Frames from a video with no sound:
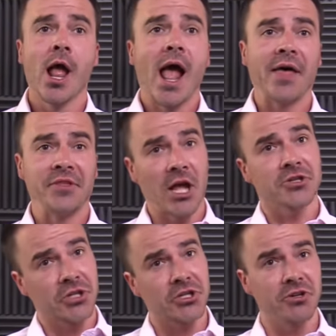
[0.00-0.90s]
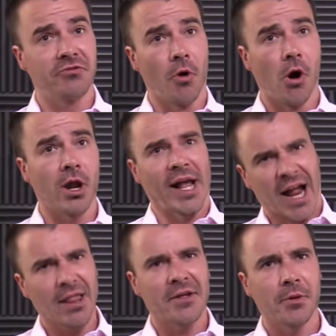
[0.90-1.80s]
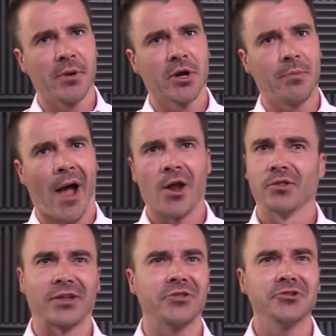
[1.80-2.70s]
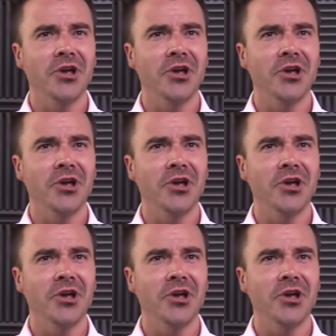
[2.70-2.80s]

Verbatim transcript: at the N64. Like, I like the bigger paddle. Like, the